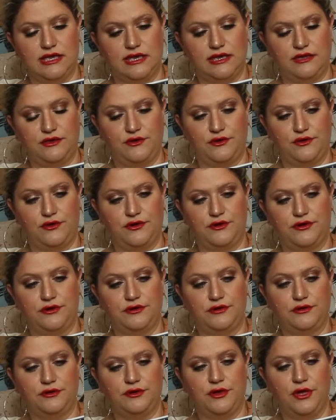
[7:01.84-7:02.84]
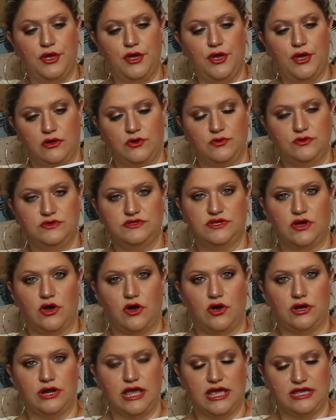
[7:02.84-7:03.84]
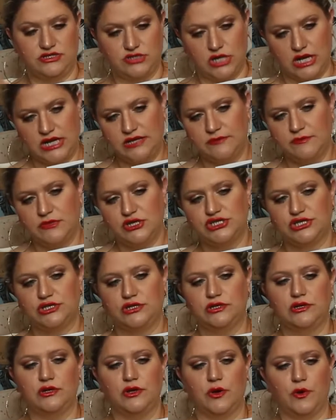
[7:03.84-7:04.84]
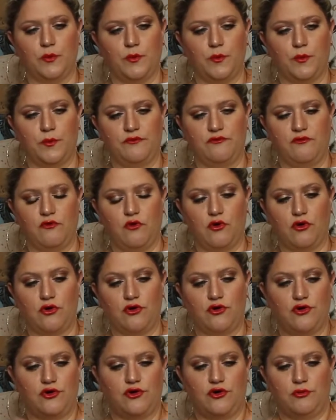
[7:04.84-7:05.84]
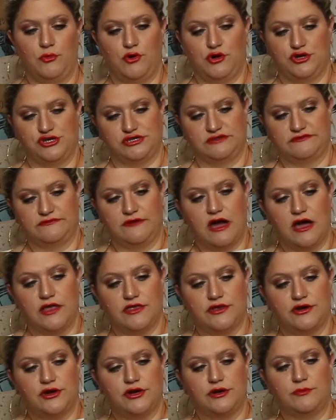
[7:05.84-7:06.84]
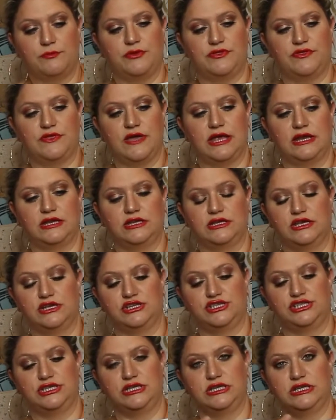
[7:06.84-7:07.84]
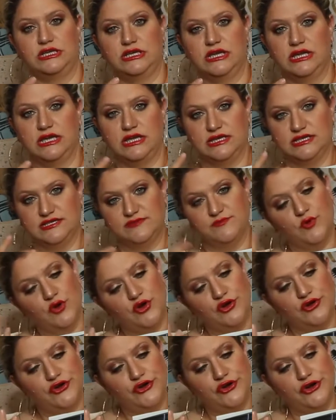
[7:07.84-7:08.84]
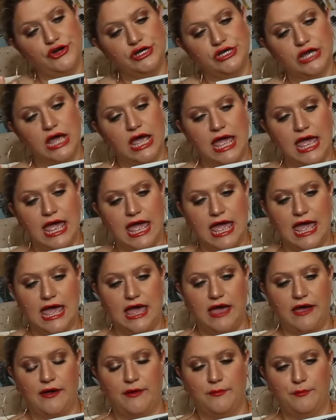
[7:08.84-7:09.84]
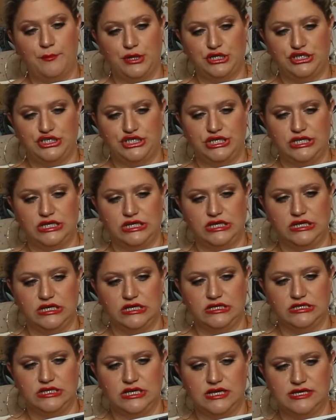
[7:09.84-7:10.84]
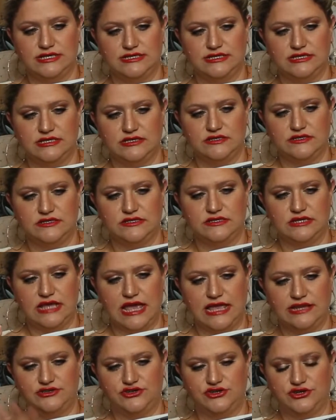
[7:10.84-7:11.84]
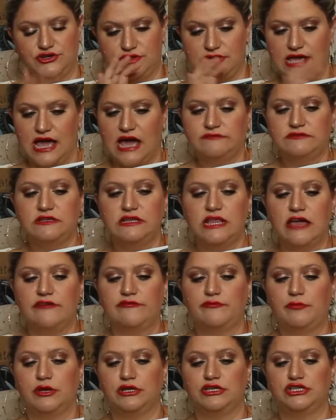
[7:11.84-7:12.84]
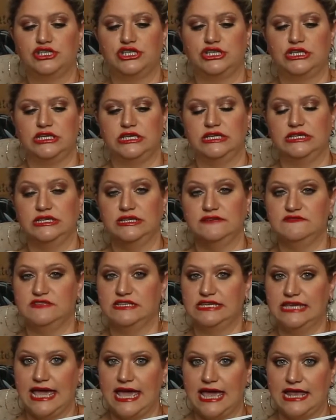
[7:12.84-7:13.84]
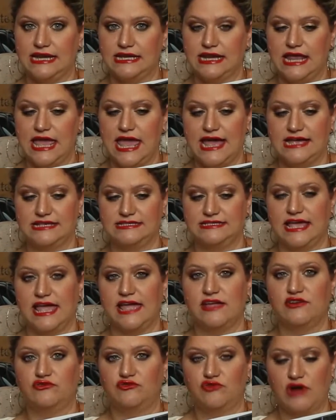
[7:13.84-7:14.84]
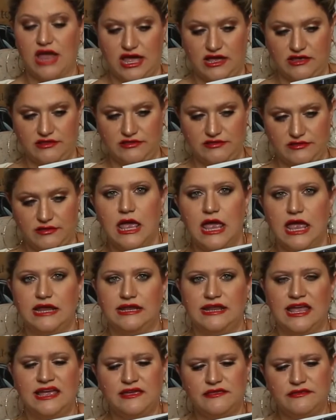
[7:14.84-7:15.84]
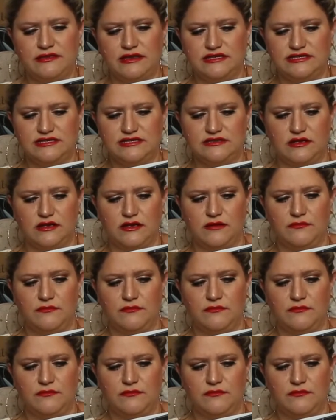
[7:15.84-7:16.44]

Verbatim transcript: a girl who's on a trading mission for her merchant father, but then she is murdered. But she doesn't enter the afterlife, but she lives again as a wrath. Naya thinks